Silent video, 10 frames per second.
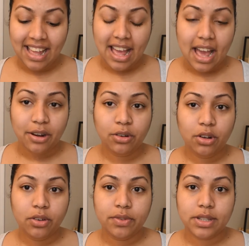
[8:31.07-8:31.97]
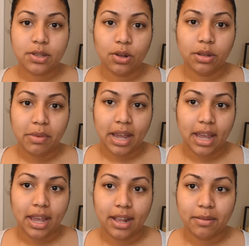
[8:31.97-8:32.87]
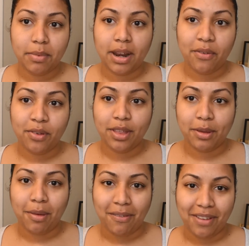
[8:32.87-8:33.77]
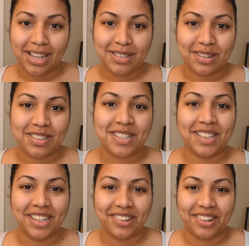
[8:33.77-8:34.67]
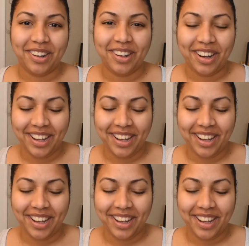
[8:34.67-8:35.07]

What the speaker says: I don't know if it's all in my head, but I feel like my face looks clearer.